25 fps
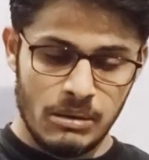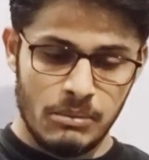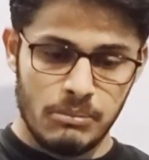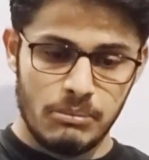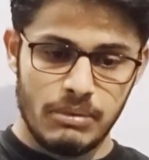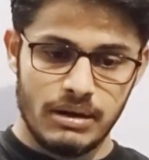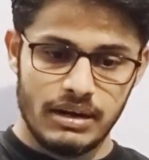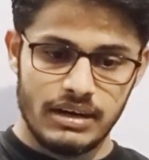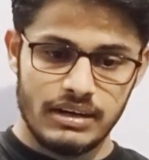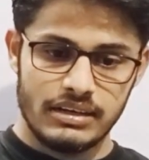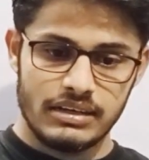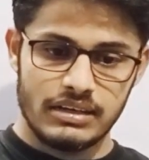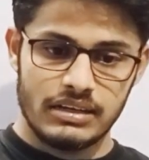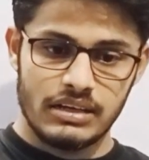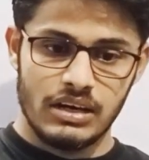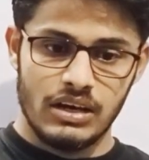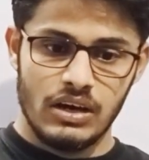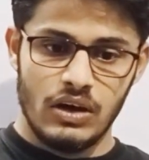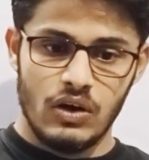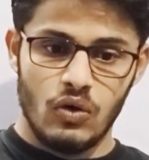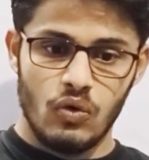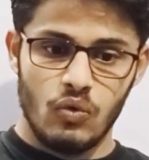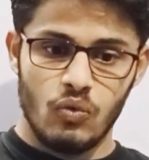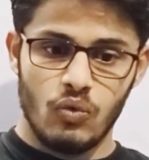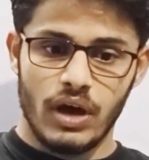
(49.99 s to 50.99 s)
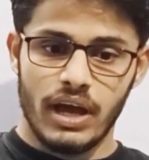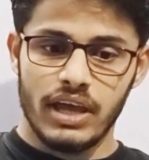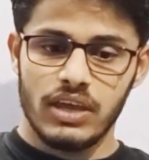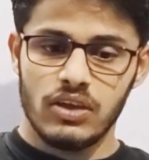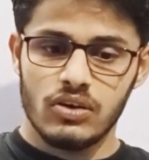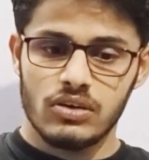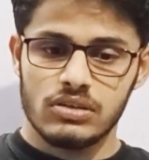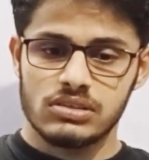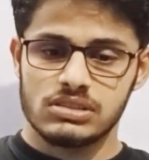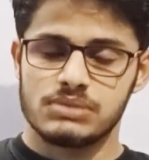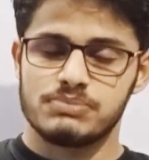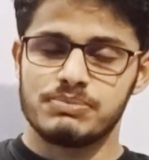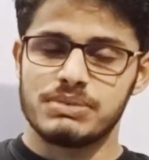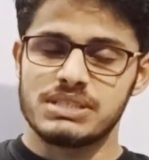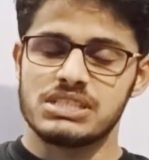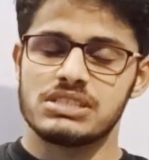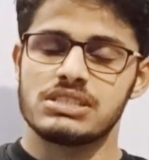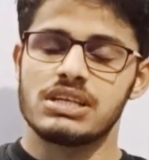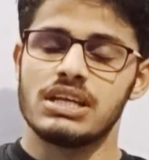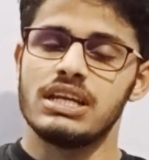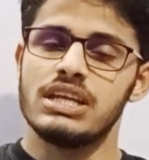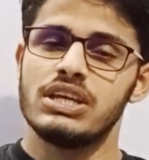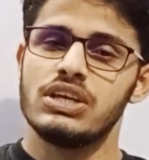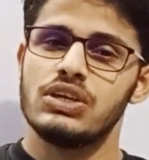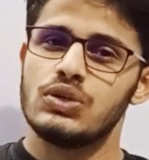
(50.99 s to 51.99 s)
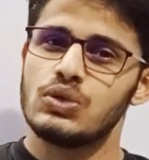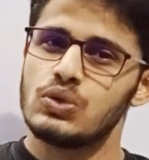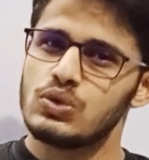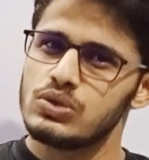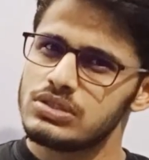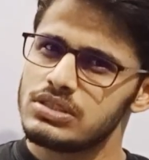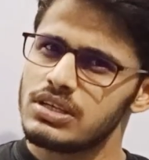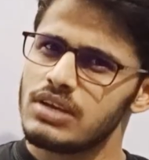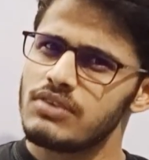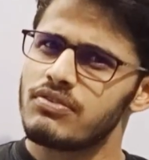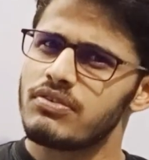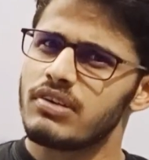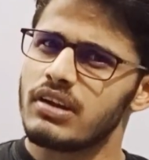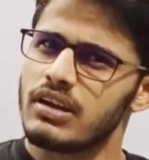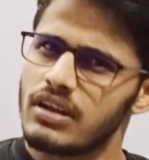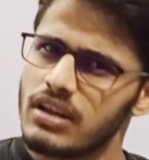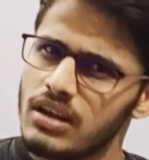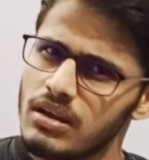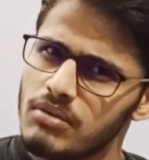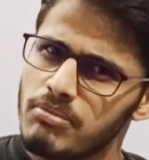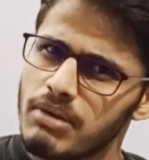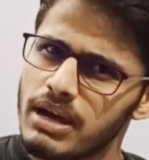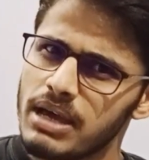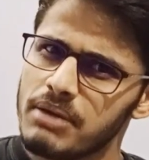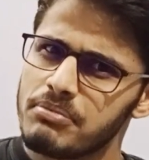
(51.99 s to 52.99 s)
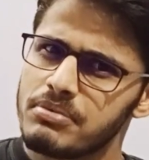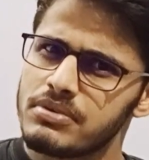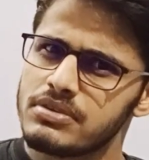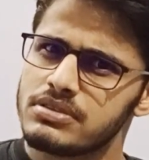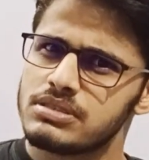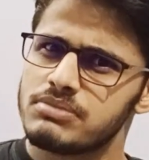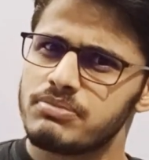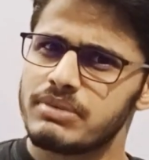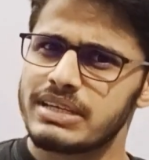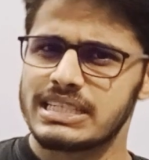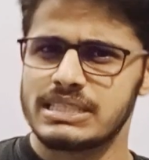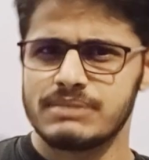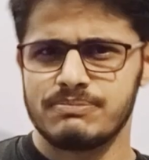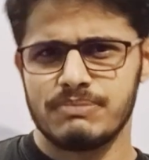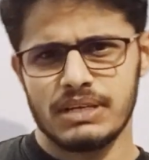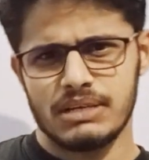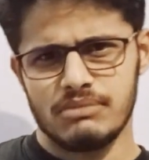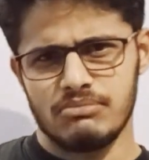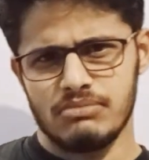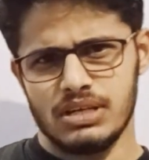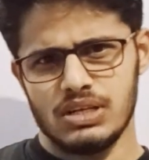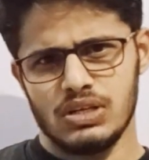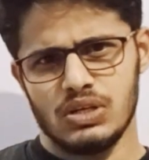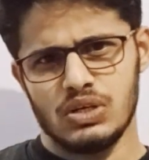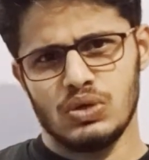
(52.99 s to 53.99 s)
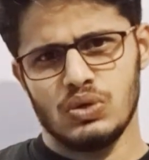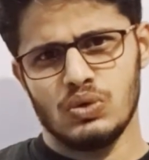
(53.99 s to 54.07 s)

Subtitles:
but why you're specially using Fresnel biprism experiment